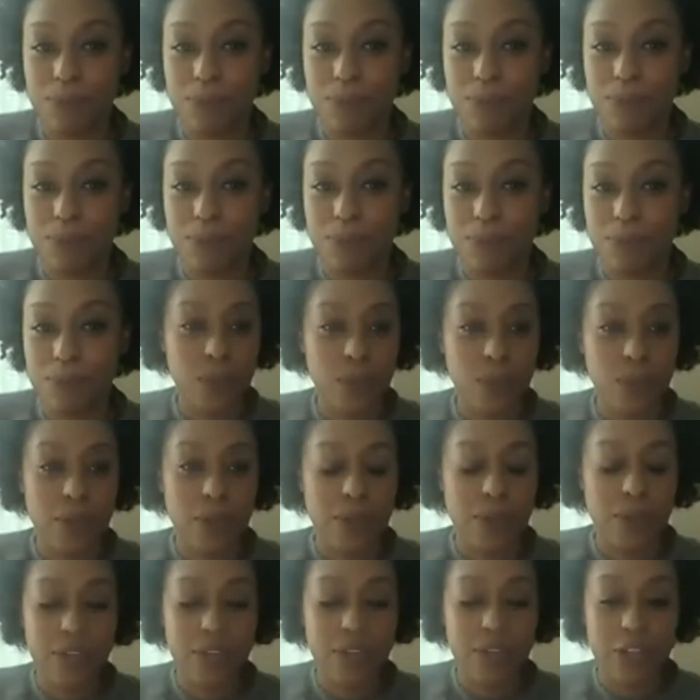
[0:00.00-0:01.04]
so,
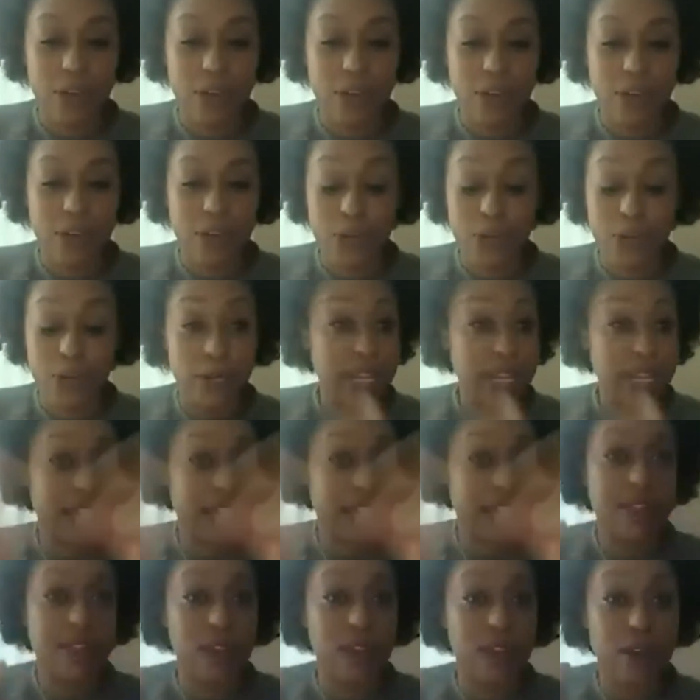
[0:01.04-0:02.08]
you know,
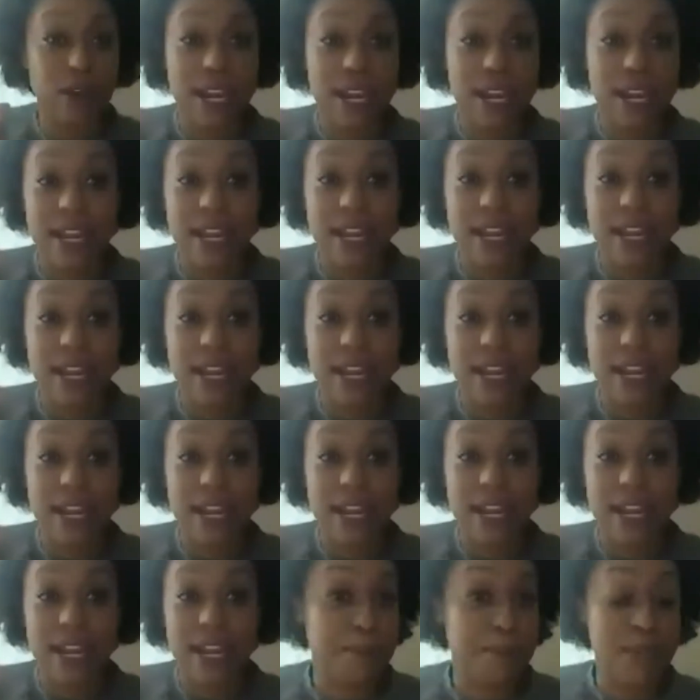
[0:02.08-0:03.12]
granted, if I'm writing
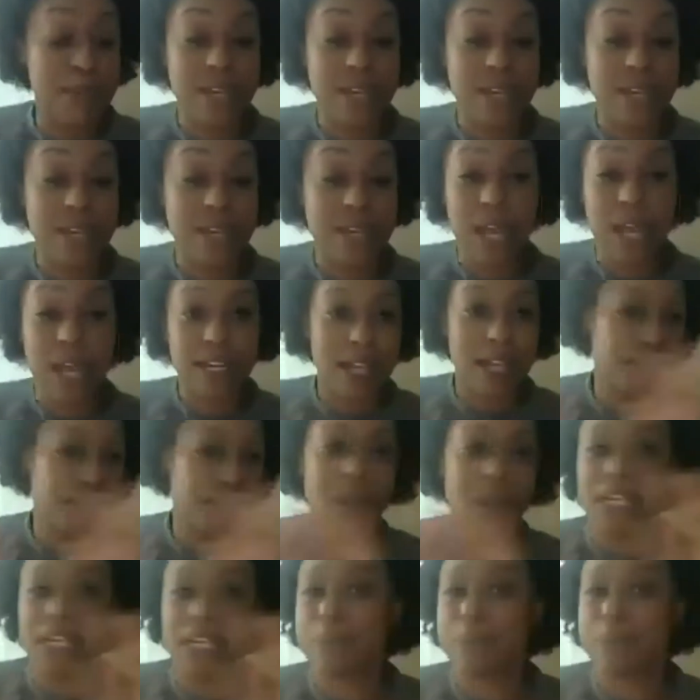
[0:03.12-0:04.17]
at midnight, I'm not
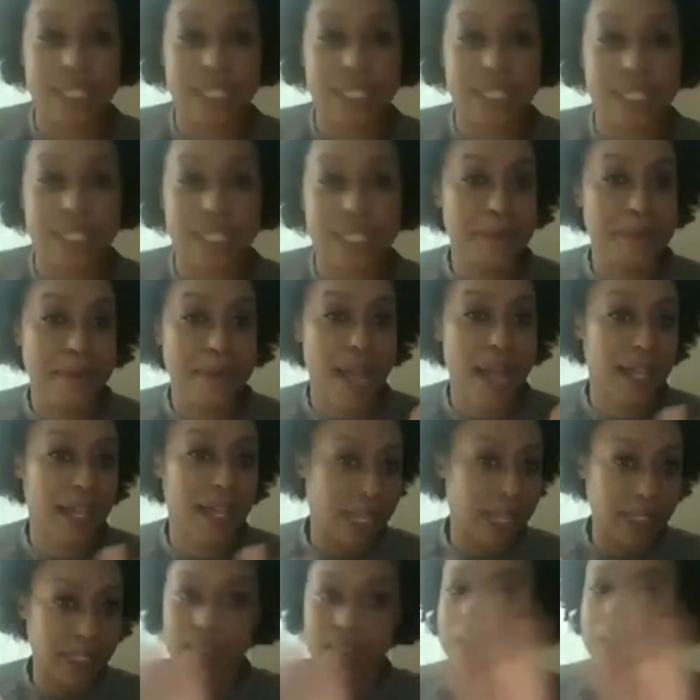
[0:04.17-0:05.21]
expecting Kate to write me back.
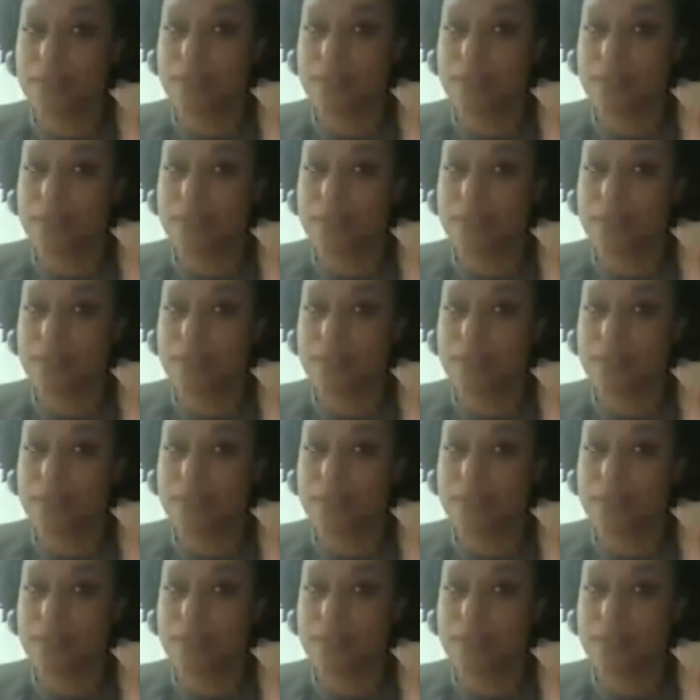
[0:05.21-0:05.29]
Like